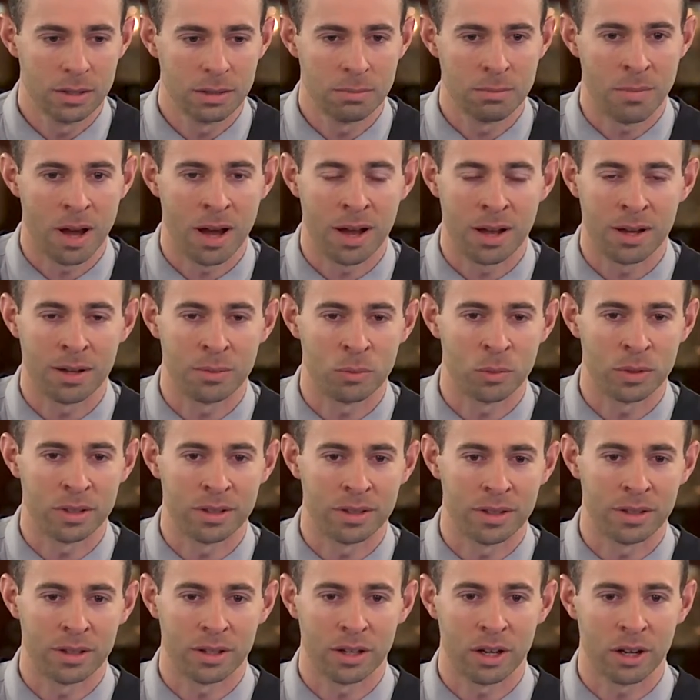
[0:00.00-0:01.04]
mom when
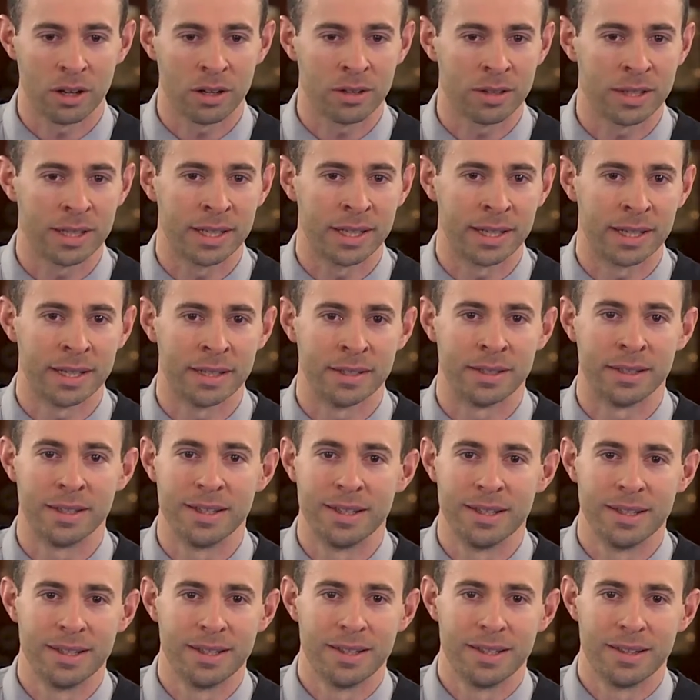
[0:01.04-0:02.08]
they're hurting, and
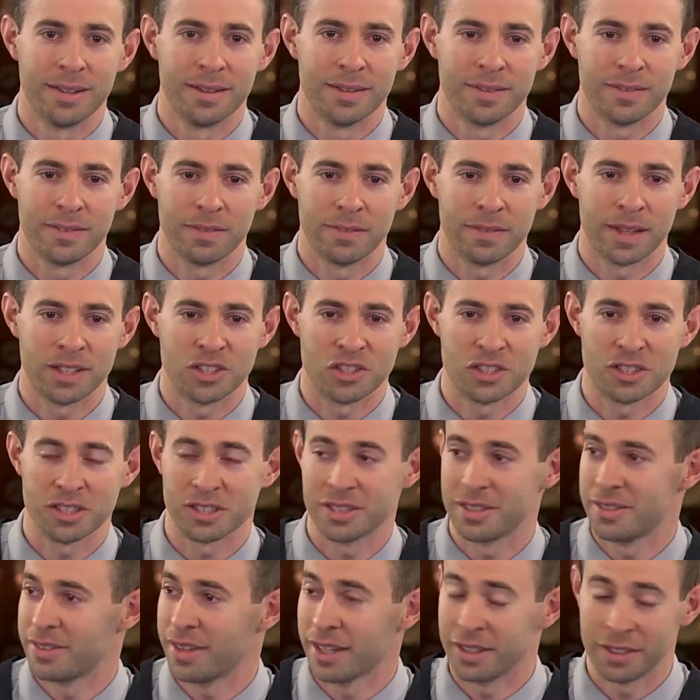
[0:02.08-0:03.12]
that's
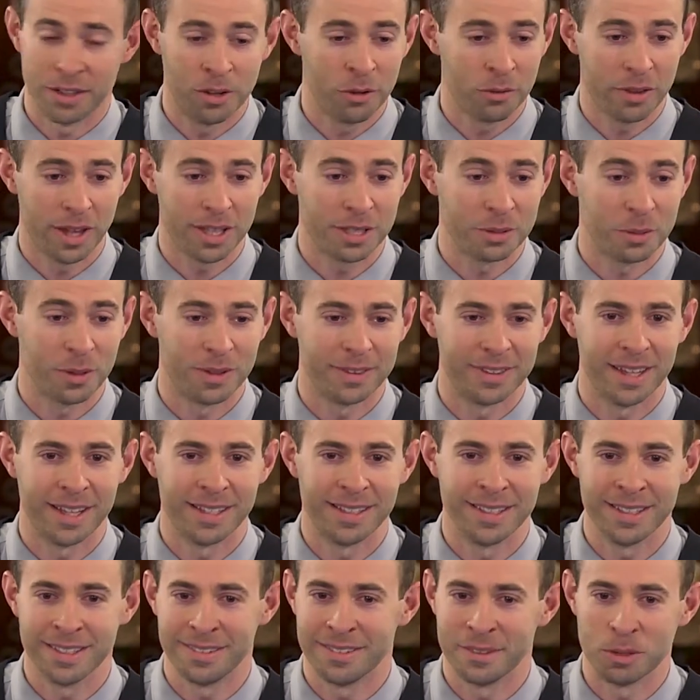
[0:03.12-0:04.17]
just, they know that's what they
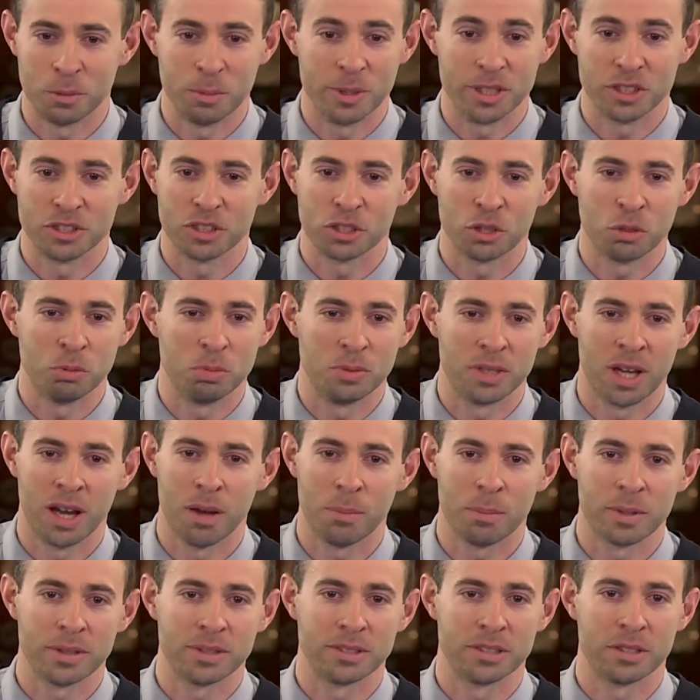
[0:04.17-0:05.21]
need, to be scooped
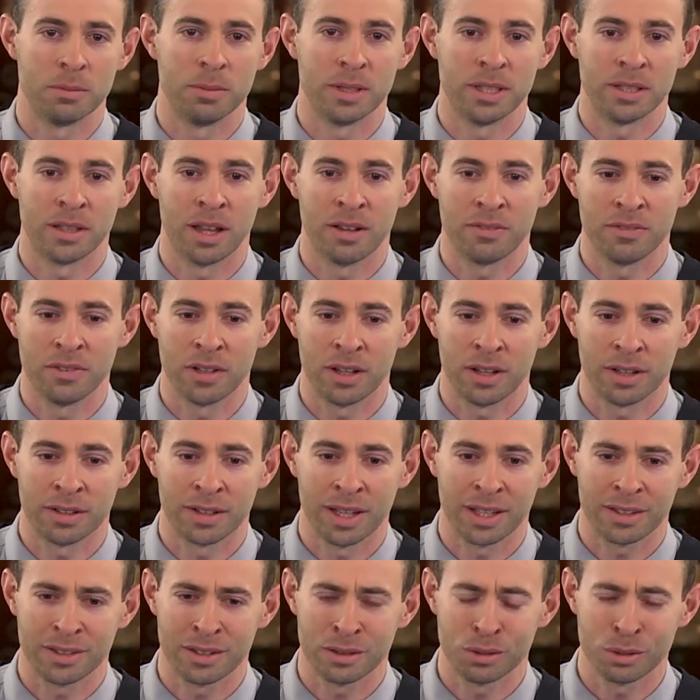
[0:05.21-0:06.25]
up and to be loved on.
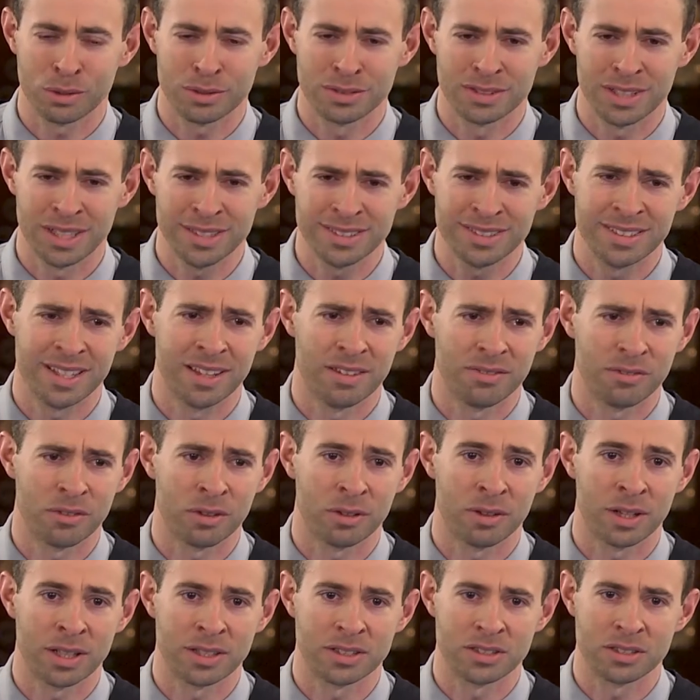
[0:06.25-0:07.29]
Like, the Lord does that
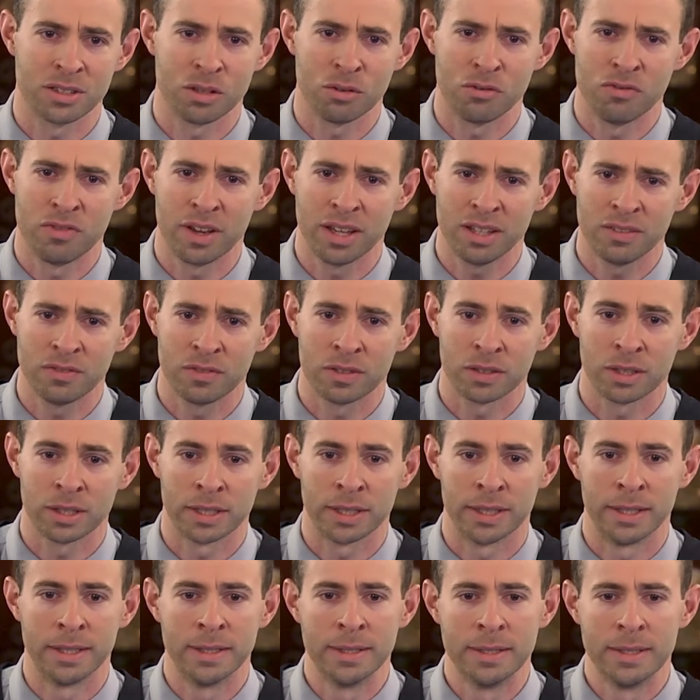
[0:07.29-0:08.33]
for us so
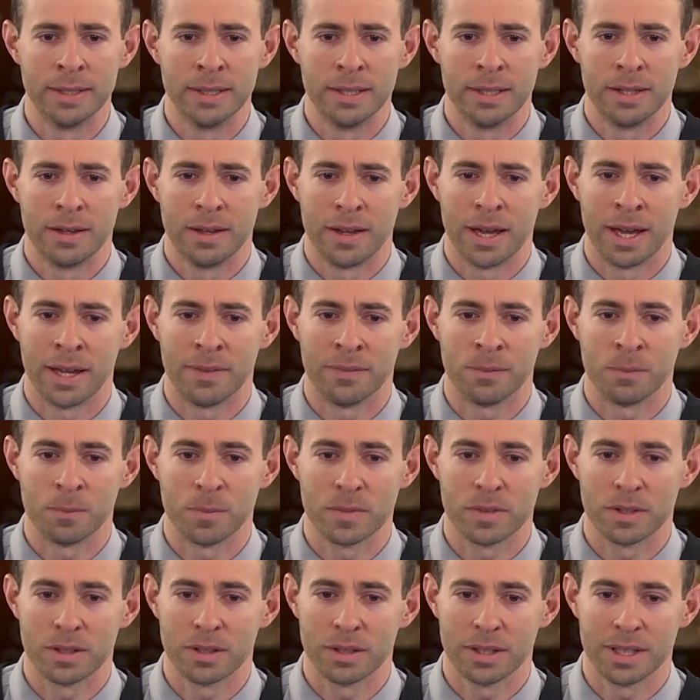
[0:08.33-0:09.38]
faithfully. And
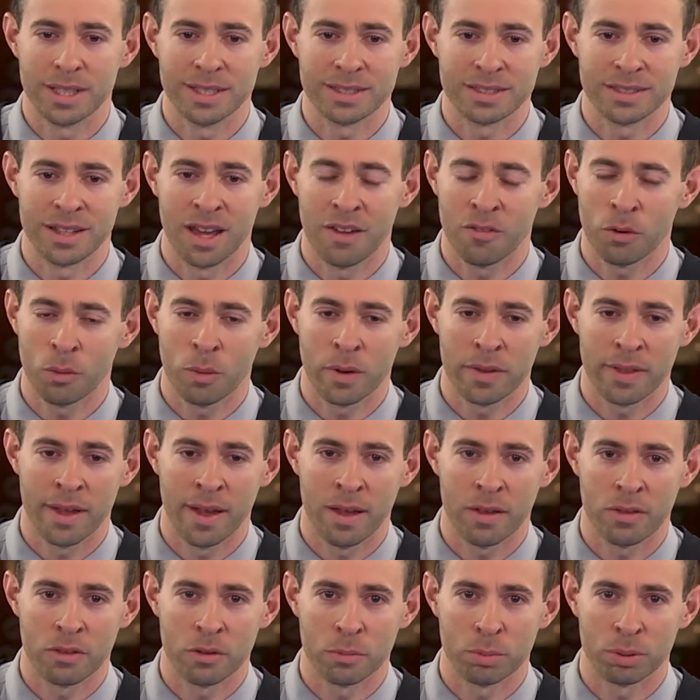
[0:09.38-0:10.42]
He's never
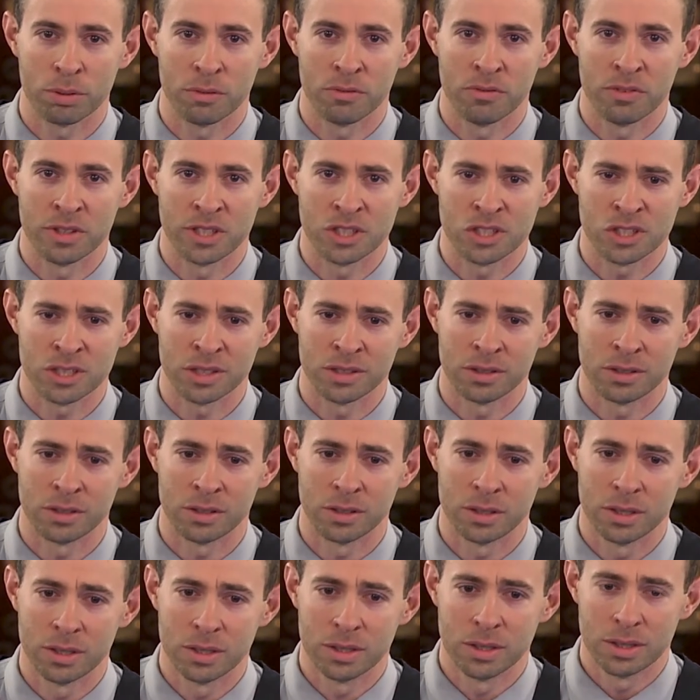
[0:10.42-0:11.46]
without the provision
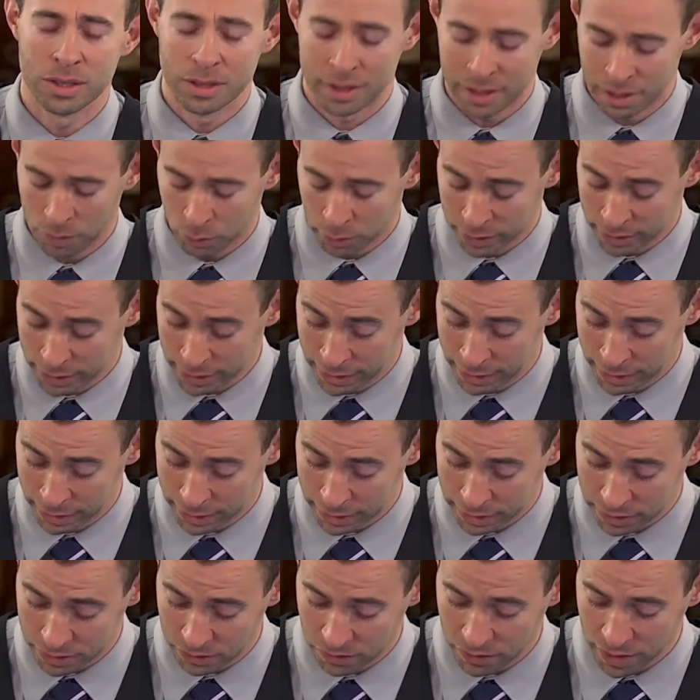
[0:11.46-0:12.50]
that we need.
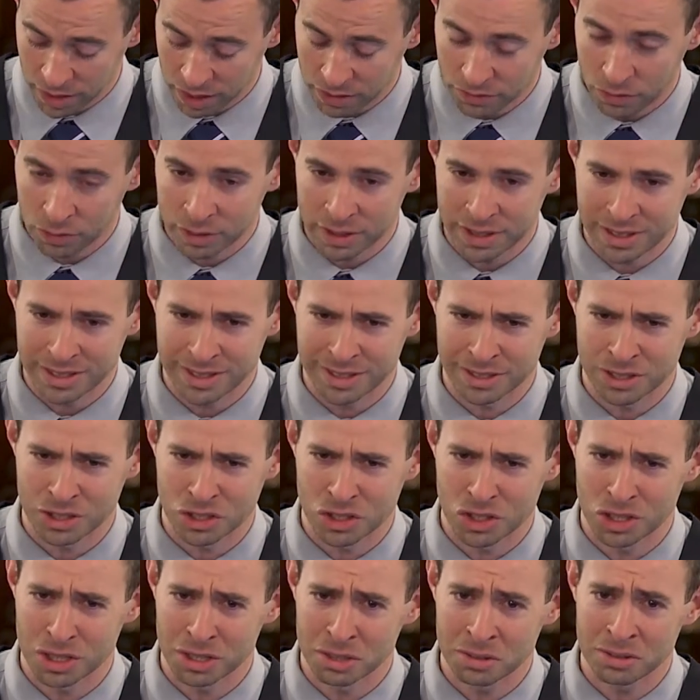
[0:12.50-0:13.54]
His faithfulness is a
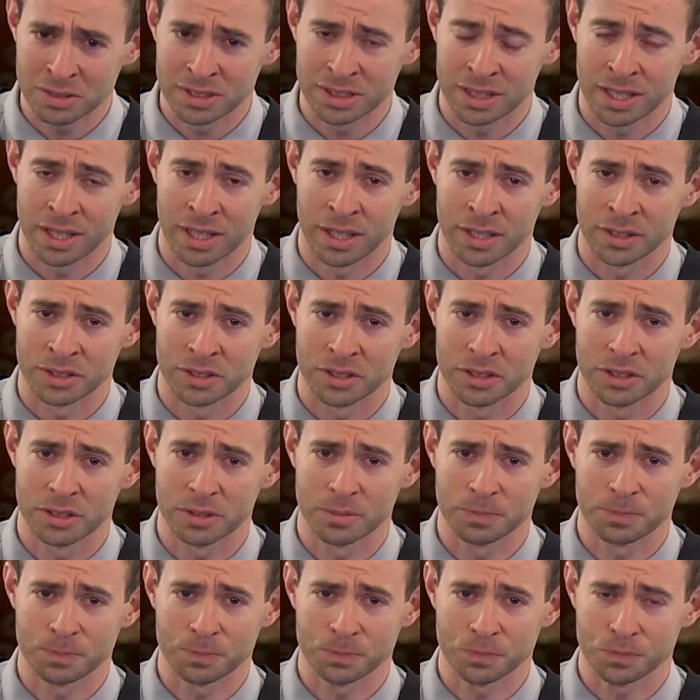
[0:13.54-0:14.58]
shield to
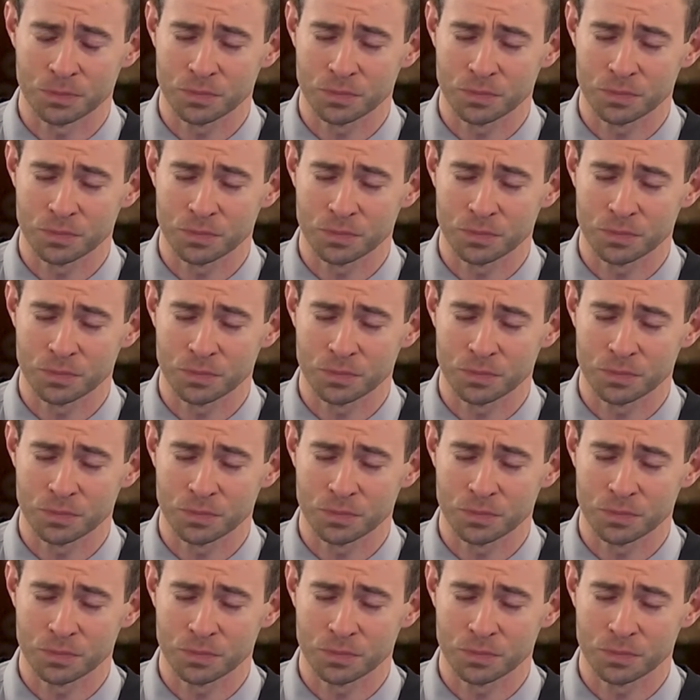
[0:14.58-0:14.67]
us.